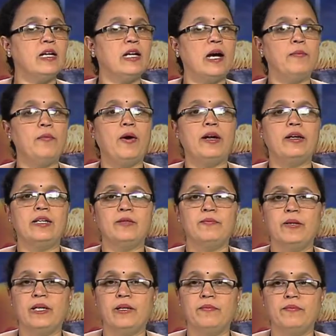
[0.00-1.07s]
carbohydrates
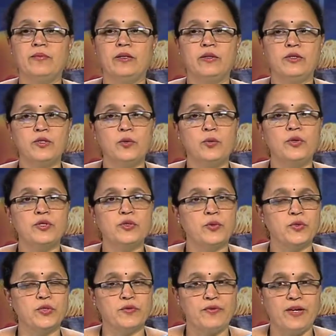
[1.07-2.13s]
become the sole
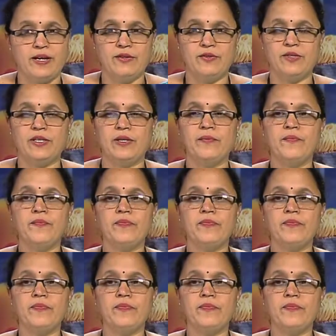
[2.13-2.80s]
source of energy.